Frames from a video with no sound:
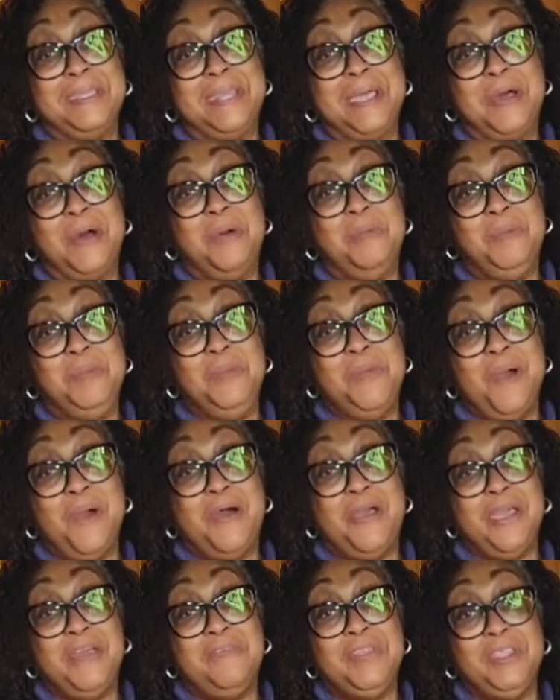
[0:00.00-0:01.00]
And I hope you
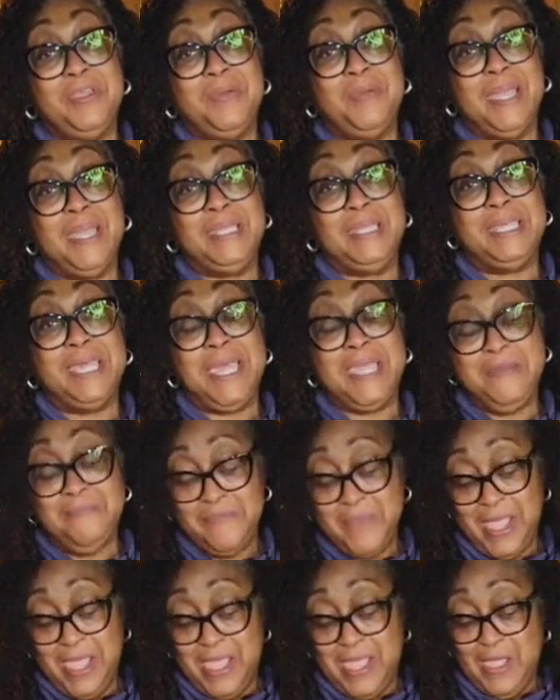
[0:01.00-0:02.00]
all having a great day.
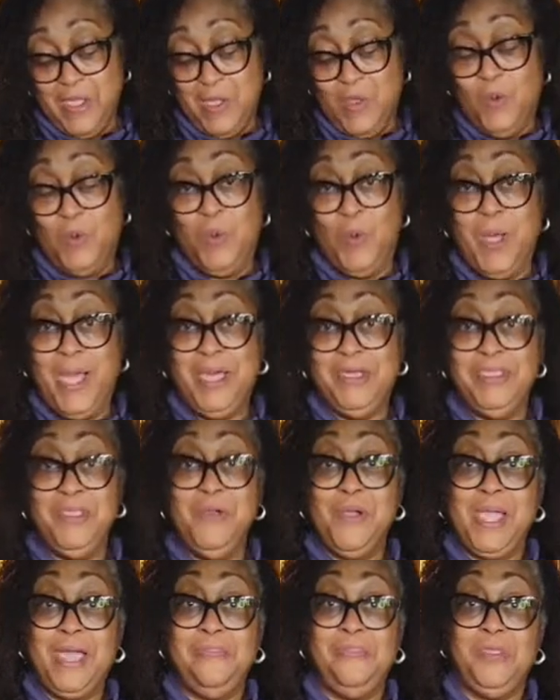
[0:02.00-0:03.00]
And while
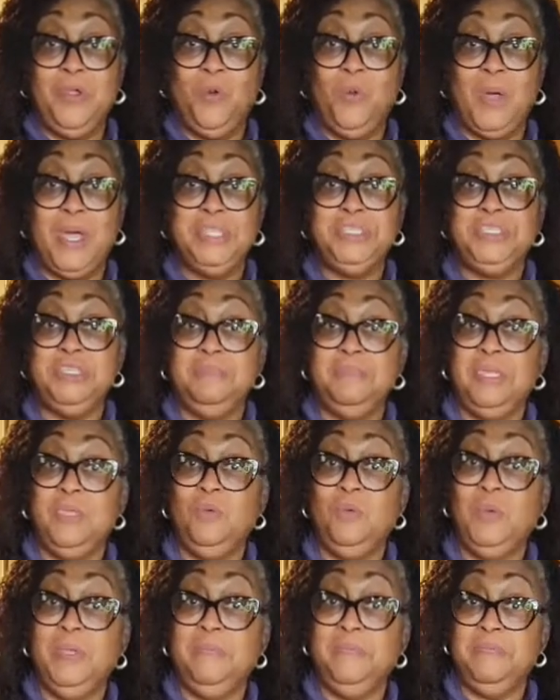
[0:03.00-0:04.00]
you're out there watching me
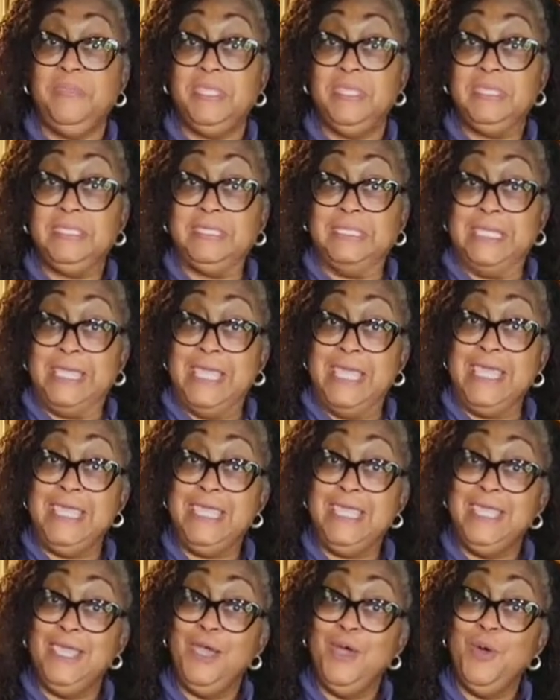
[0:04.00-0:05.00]
whip this
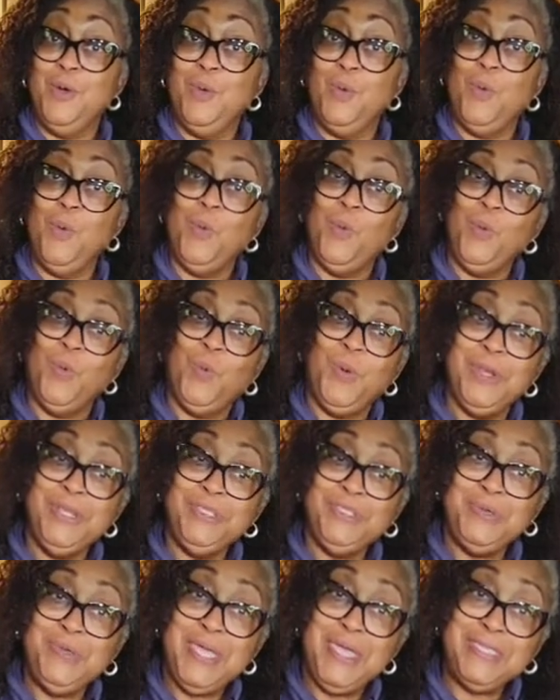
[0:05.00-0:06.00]
egg yolk, why
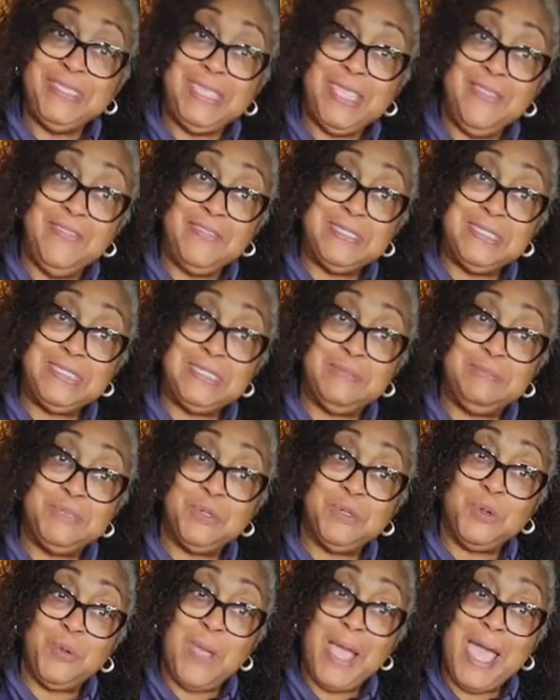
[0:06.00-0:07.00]
don't you hit that
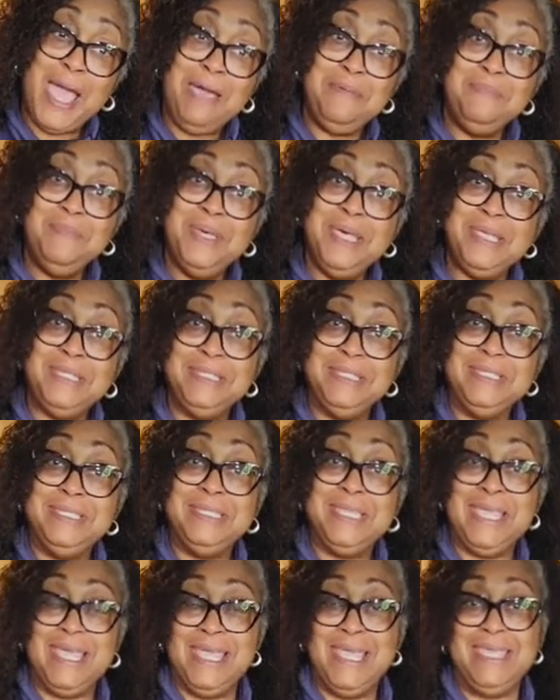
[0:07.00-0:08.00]
subscribe
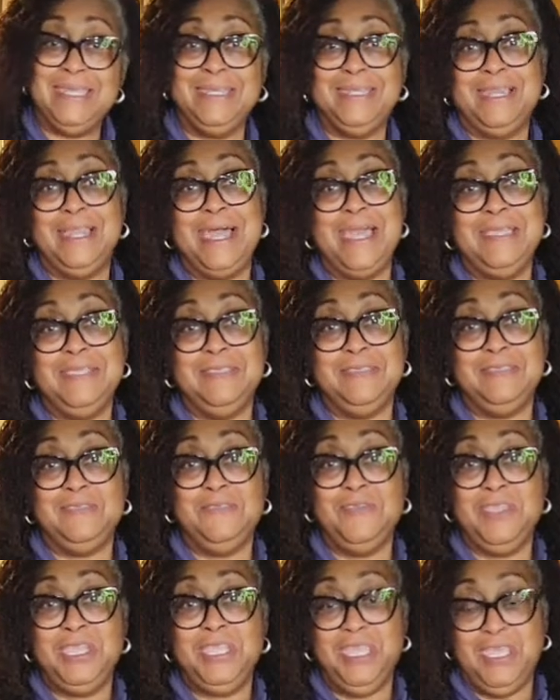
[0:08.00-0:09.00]
button and like this
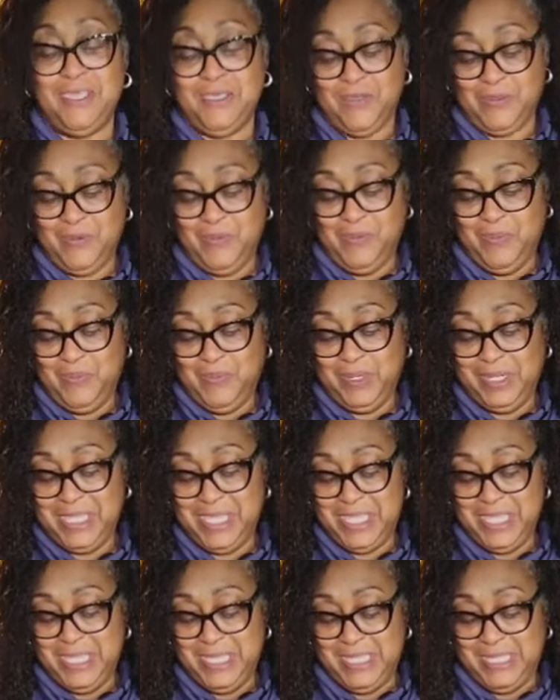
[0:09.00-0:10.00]
video,
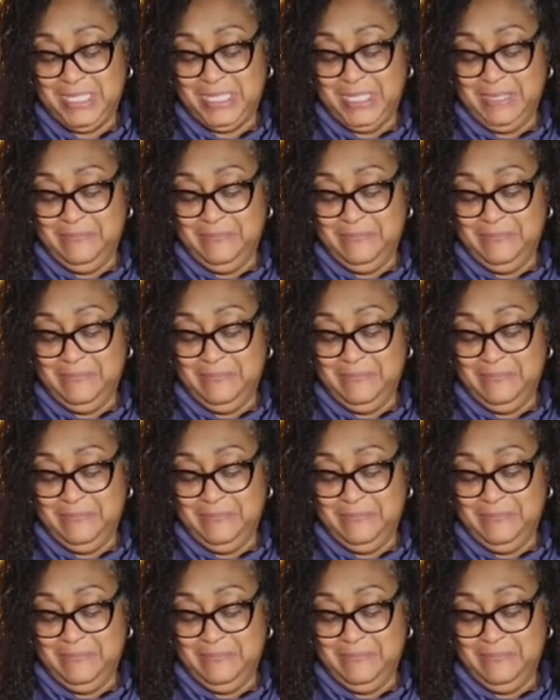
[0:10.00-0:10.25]
please?